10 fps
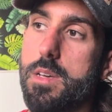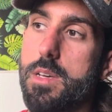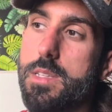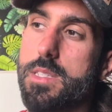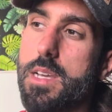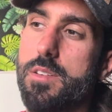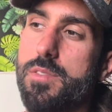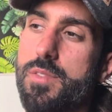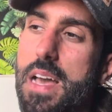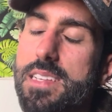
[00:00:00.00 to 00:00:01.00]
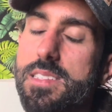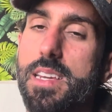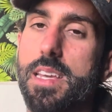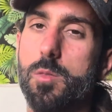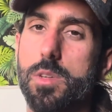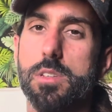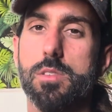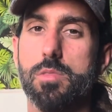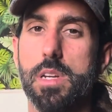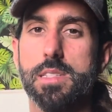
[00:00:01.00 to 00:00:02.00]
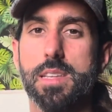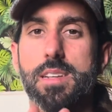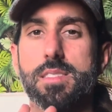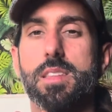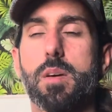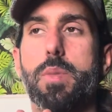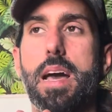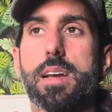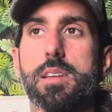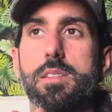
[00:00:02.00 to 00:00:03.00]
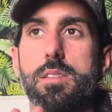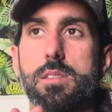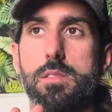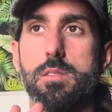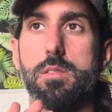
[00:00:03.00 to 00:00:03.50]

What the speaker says: it's kind of fascinating when you really take a step back and